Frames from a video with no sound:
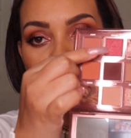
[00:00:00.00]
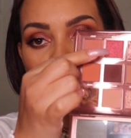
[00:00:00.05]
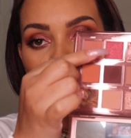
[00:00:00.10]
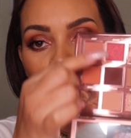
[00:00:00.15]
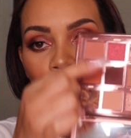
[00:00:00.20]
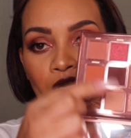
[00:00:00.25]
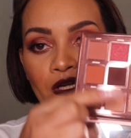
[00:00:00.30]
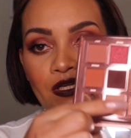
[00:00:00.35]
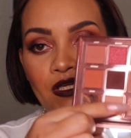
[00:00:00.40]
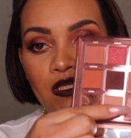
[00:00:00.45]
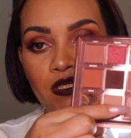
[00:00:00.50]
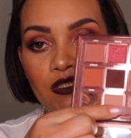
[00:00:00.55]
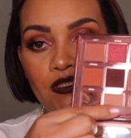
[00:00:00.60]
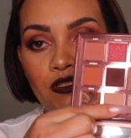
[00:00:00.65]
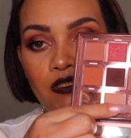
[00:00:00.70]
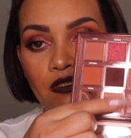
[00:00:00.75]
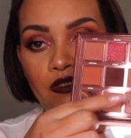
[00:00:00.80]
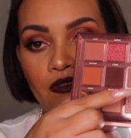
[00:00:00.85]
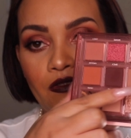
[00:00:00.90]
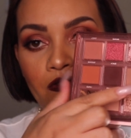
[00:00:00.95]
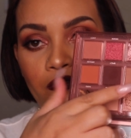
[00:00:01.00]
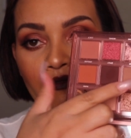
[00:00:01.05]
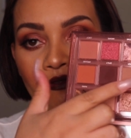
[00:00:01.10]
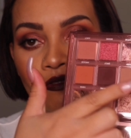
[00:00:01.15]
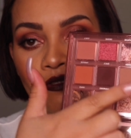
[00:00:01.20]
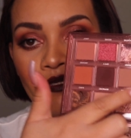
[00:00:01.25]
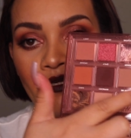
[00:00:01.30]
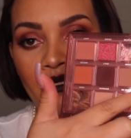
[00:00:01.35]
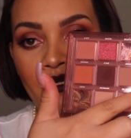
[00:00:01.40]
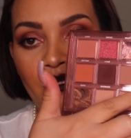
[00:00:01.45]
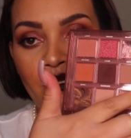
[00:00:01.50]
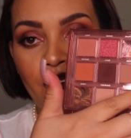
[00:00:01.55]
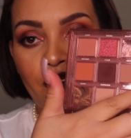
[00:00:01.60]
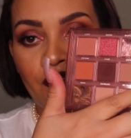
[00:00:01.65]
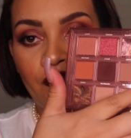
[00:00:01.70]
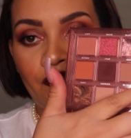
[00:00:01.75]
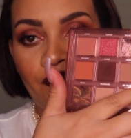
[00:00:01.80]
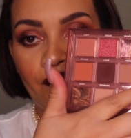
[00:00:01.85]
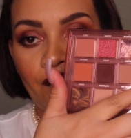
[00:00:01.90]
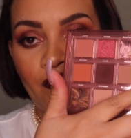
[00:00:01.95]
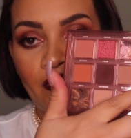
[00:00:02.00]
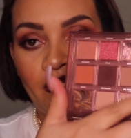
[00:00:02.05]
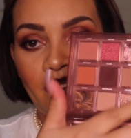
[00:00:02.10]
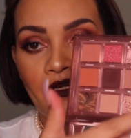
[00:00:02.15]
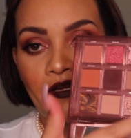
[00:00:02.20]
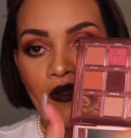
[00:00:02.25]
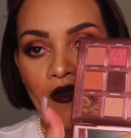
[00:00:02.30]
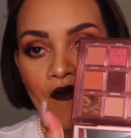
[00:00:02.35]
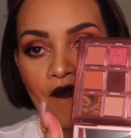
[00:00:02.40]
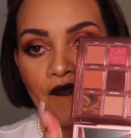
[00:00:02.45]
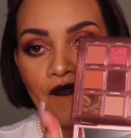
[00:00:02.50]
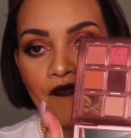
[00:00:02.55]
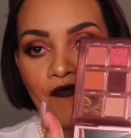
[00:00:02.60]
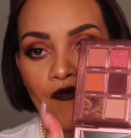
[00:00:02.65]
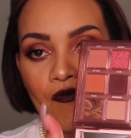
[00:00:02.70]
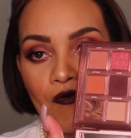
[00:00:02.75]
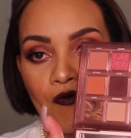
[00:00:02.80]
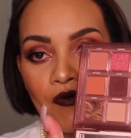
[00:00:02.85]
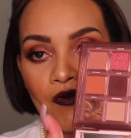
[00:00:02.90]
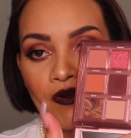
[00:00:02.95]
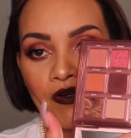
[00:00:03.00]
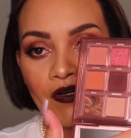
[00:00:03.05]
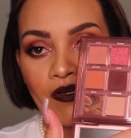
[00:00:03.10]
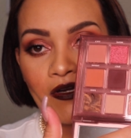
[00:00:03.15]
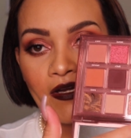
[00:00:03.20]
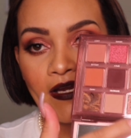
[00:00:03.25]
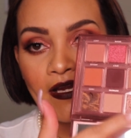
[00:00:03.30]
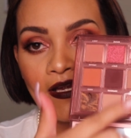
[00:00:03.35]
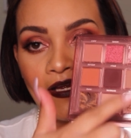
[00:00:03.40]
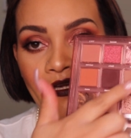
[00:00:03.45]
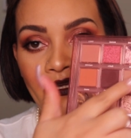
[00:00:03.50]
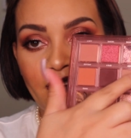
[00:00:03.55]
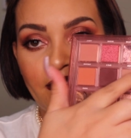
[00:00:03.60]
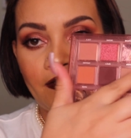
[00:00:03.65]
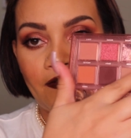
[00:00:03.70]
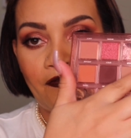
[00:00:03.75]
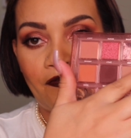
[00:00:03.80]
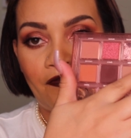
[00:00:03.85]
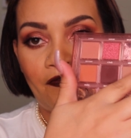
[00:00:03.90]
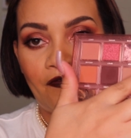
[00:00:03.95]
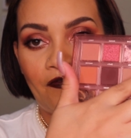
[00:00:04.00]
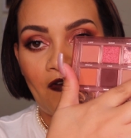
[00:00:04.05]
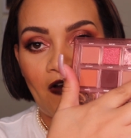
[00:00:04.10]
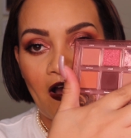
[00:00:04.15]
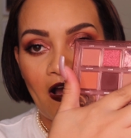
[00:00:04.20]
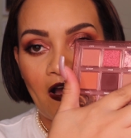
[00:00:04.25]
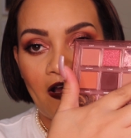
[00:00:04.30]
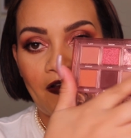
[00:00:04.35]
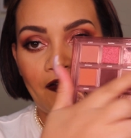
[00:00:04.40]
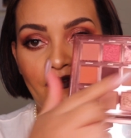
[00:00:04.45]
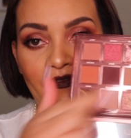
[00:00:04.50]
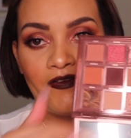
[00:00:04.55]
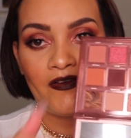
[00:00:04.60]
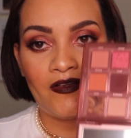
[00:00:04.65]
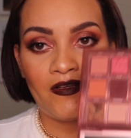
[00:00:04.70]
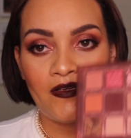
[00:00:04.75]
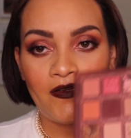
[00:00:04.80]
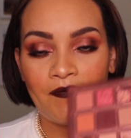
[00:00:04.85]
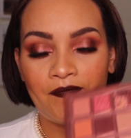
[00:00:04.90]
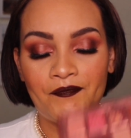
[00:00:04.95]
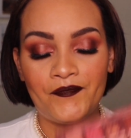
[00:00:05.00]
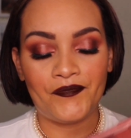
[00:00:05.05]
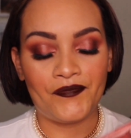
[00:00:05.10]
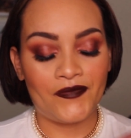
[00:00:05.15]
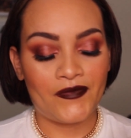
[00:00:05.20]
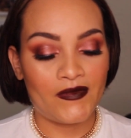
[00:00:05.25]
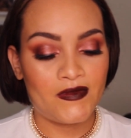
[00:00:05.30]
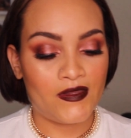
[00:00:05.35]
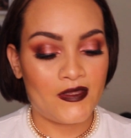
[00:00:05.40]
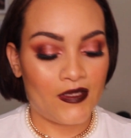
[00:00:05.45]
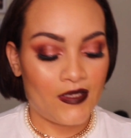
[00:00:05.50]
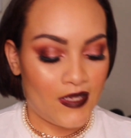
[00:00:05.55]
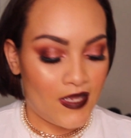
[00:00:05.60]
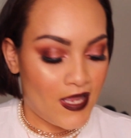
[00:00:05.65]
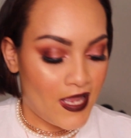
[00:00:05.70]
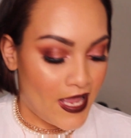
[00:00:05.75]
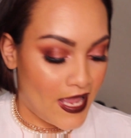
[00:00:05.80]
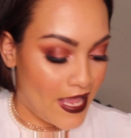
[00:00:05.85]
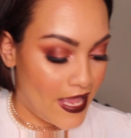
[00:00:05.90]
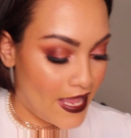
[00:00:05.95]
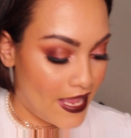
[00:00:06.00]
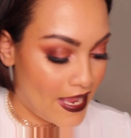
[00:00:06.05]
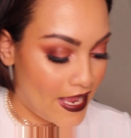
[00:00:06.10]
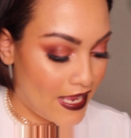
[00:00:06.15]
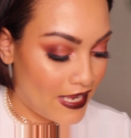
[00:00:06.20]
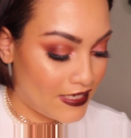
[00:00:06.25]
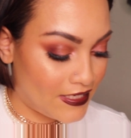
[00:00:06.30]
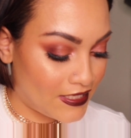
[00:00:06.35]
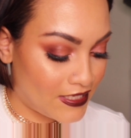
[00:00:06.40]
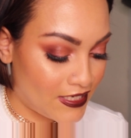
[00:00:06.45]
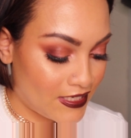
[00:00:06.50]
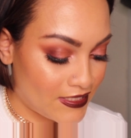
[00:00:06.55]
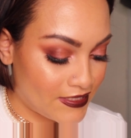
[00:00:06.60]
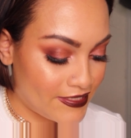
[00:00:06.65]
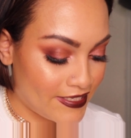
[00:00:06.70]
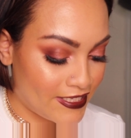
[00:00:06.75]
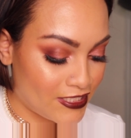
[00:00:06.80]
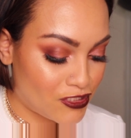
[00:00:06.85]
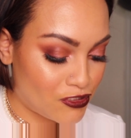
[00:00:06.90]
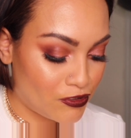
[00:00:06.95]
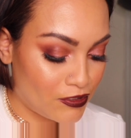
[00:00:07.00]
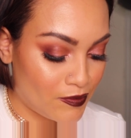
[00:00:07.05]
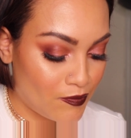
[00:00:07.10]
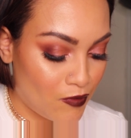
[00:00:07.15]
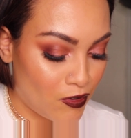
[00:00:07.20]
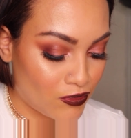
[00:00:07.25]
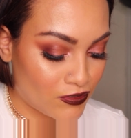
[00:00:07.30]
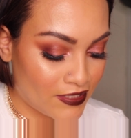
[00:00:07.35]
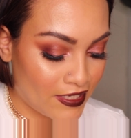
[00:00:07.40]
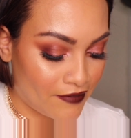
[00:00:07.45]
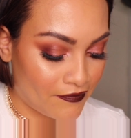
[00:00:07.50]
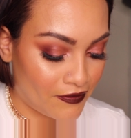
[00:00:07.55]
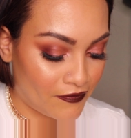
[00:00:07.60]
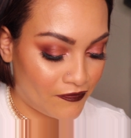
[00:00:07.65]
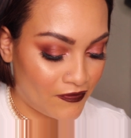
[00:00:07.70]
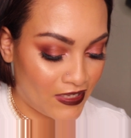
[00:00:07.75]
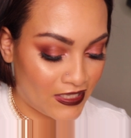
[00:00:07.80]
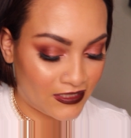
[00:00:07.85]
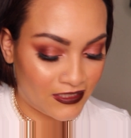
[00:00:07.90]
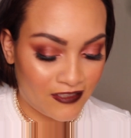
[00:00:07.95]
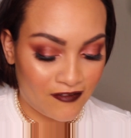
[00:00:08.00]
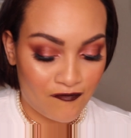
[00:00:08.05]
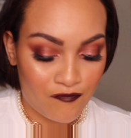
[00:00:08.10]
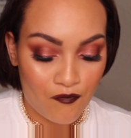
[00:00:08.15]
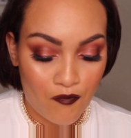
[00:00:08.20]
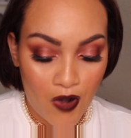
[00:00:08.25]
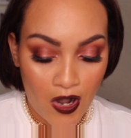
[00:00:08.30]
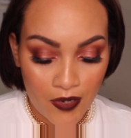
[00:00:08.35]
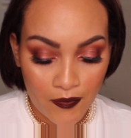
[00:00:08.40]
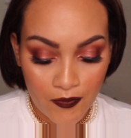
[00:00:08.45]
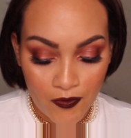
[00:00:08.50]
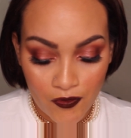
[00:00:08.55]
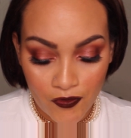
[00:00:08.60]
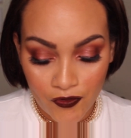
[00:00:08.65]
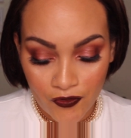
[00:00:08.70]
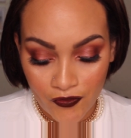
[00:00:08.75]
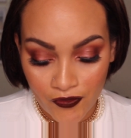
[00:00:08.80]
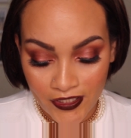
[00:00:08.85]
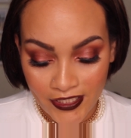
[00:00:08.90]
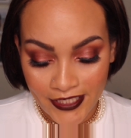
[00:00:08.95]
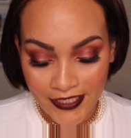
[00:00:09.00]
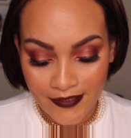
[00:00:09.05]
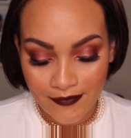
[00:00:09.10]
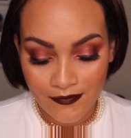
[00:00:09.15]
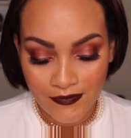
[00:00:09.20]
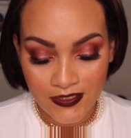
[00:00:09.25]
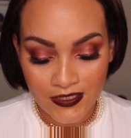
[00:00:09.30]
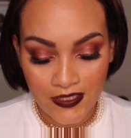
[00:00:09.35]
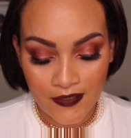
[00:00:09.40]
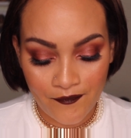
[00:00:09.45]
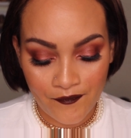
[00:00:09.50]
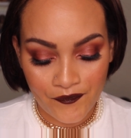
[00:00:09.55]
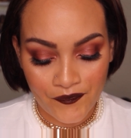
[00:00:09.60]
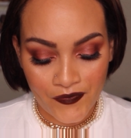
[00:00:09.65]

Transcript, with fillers: One, two, three, four, and five. And it contains three multi-reflective marble creams.